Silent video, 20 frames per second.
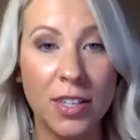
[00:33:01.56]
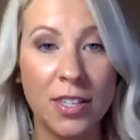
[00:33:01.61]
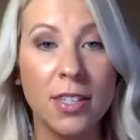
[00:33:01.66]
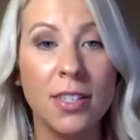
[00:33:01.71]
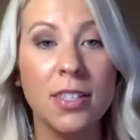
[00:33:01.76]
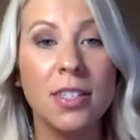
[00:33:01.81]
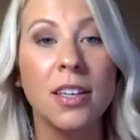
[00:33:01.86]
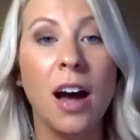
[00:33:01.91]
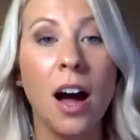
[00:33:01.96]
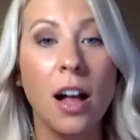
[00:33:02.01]

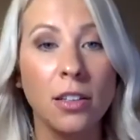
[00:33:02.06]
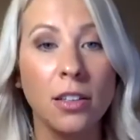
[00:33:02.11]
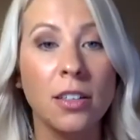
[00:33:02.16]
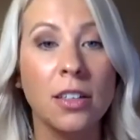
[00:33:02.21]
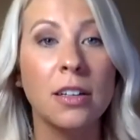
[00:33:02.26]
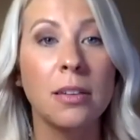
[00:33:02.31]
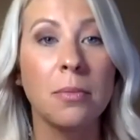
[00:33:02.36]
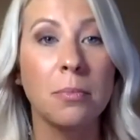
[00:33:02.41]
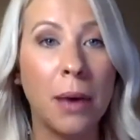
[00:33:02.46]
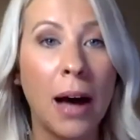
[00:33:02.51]
is
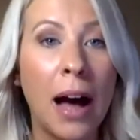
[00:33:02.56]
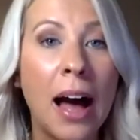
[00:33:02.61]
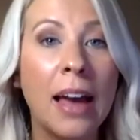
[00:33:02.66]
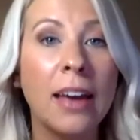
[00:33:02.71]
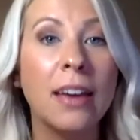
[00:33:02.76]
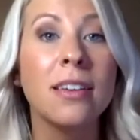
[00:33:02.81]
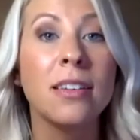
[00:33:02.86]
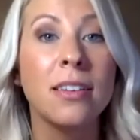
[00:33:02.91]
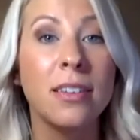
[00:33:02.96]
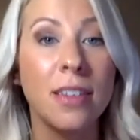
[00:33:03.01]
color
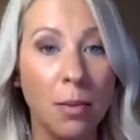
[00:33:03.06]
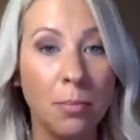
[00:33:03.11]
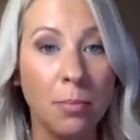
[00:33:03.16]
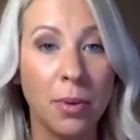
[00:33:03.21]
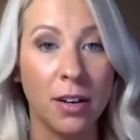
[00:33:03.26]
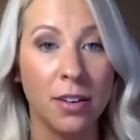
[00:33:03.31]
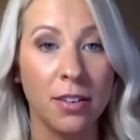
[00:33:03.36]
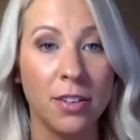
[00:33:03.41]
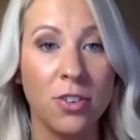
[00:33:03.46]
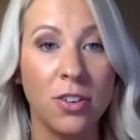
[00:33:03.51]
by
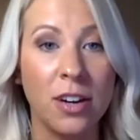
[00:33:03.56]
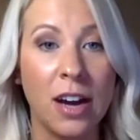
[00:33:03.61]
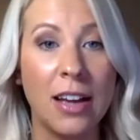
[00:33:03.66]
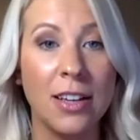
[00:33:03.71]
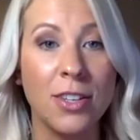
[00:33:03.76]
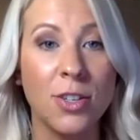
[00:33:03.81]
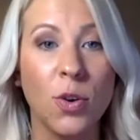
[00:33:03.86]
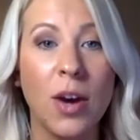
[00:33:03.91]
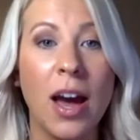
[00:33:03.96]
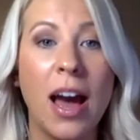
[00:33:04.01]
number, you
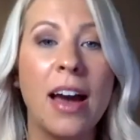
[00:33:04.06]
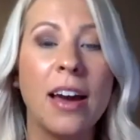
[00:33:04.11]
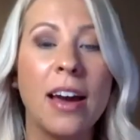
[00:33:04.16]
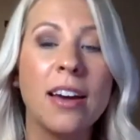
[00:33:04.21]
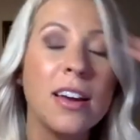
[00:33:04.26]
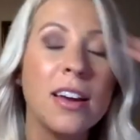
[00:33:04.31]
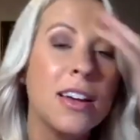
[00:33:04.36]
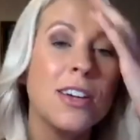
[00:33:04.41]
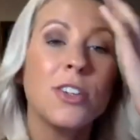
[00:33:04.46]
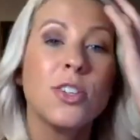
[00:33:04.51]
guys, okay?
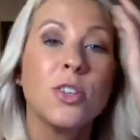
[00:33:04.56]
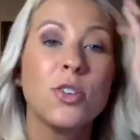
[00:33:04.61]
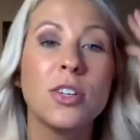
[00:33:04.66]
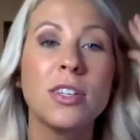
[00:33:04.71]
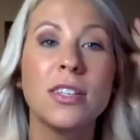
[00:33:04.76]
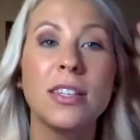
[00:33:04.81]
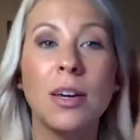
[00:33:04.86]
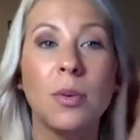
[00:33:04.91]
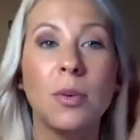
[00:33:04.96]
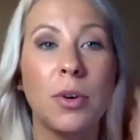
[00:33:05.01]
So
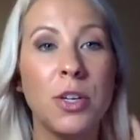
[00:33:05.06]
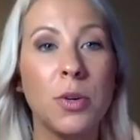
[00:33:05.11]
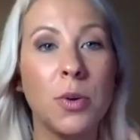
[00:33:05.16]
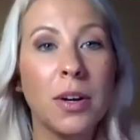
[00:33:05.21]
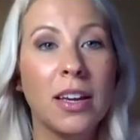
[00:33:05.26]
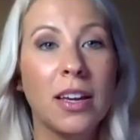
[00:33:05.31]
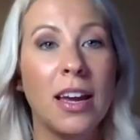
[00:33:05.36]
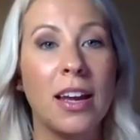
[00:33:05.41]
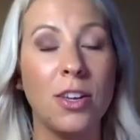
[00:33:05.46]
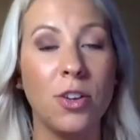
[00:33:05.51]
just like when you were
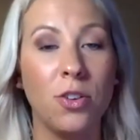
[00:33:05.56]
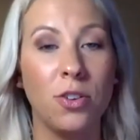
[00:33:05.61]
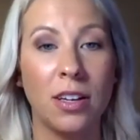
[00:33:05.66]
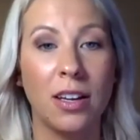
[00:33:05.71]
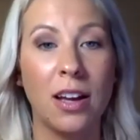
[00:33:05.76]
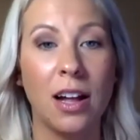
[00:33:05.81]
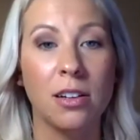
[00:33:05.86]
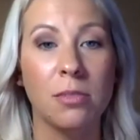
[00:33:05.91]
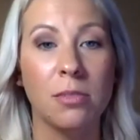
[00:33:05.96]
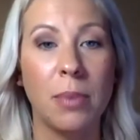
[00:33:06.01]
a kid and you did
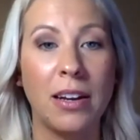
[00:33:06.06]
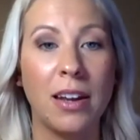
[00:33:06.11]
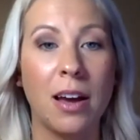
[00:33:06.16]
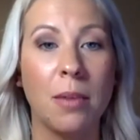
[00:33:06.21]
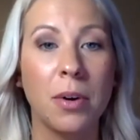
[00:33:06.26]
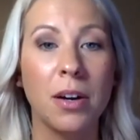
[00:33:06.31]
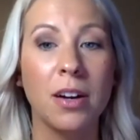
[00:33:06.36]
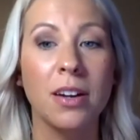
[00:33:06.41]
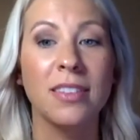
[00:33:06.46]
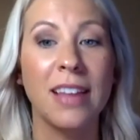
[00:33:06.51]
color by
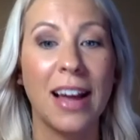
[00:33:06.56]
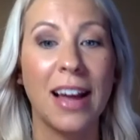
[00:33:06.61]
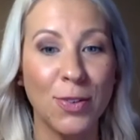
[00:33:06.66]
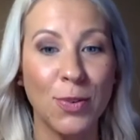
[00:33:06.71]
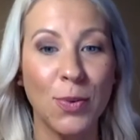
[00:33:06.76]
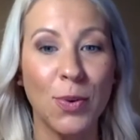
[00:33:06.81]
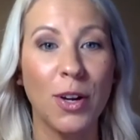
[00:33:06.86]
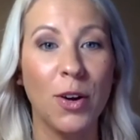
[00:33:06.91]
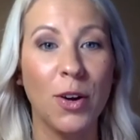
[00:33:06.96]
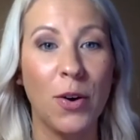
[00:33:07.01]
number, that's
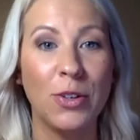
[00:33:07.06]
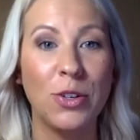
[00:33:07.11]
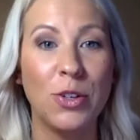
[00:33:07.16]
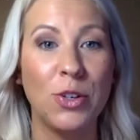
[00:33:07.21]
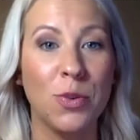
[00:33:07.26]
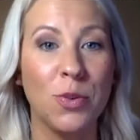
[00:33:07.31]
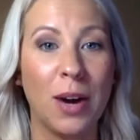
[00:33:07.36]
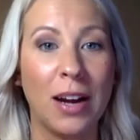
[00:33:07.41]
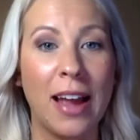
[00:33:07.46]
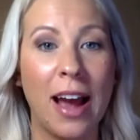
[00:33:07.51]
what we're going to
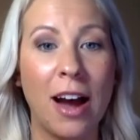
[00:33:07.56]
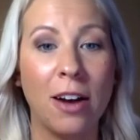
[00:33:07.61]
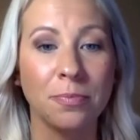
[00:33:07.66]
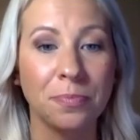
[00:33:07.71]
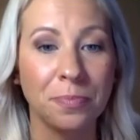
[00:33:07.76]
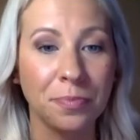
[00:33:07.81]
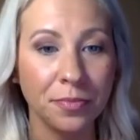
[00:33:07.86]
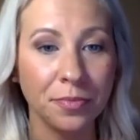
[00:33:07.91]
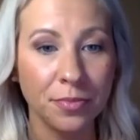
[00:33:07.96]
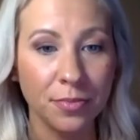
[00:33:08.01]
do right now.
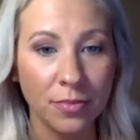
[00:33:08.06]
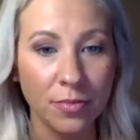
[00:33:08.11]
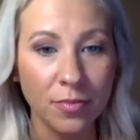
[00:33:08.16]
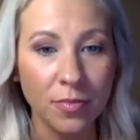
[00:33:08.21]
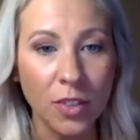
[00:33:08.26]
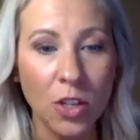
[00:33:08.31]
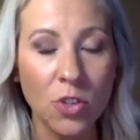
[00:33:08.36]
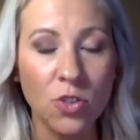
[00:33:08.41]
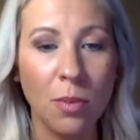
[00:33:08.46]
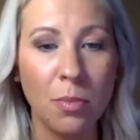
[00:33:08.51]

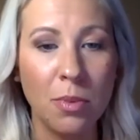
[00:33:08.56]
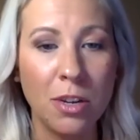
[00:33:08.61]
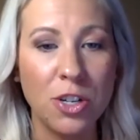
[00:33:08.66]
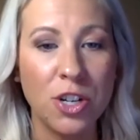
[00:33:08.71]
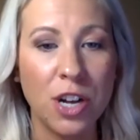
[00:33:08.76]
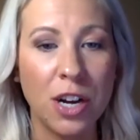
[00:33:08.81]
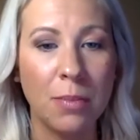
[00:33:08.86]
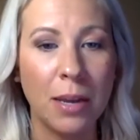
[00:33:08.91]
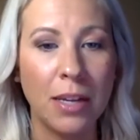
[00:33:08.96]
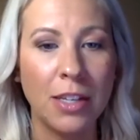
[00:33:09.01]
So I'm gonna
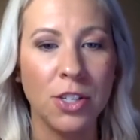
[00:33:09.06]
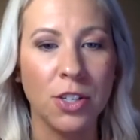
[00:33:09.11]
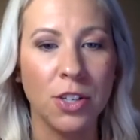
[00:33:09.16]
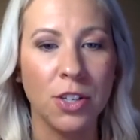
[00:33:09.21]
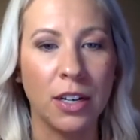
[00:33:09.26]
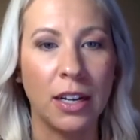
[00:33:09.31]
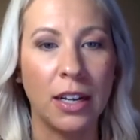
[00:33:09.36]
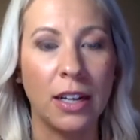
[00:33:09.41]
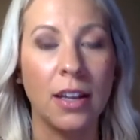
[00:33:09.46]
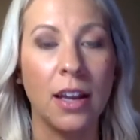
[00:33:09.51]
share my
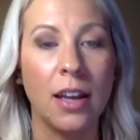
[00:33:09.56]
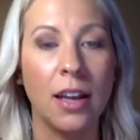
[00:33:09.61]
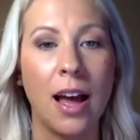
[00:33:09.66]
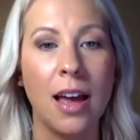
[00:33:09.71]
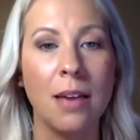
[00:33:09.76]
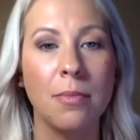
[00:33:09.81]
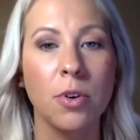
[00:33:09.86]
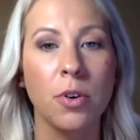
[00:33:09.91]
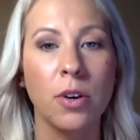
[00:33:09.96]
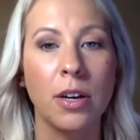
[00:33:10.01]
screen, and
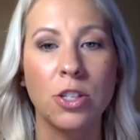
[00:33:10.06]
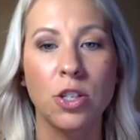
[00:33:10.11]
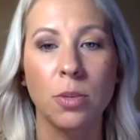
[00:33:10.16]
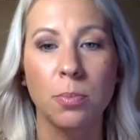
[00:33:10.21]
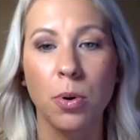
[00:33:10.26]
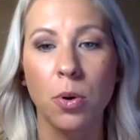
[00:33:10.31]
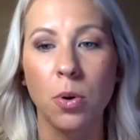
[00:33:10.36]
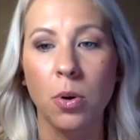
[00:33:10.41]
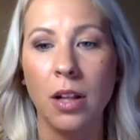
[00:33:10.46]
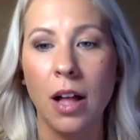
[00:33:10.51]
I'm going to
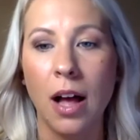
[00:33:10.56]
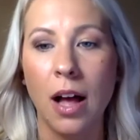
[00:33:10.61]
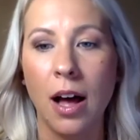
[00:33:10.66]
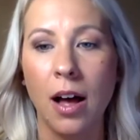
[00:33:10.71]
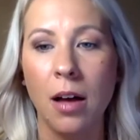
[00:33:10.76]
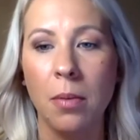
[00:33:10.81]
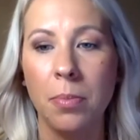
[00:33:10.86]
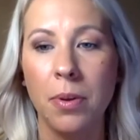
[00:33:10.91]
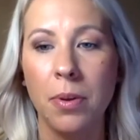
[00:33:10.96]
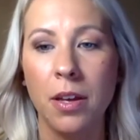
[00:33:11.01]
pull
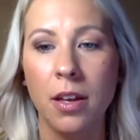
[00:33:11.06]
up